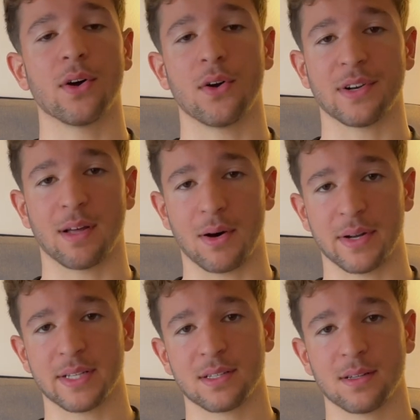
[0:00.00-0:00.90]
heard about
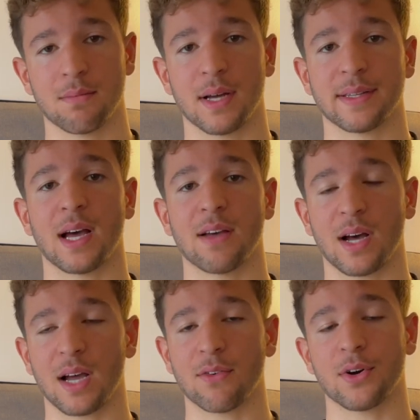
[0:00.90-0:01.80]
it, but
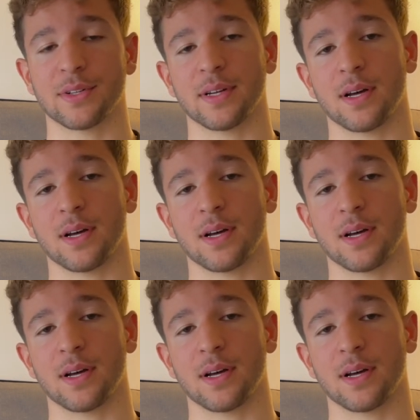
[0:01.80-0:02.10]
I've heard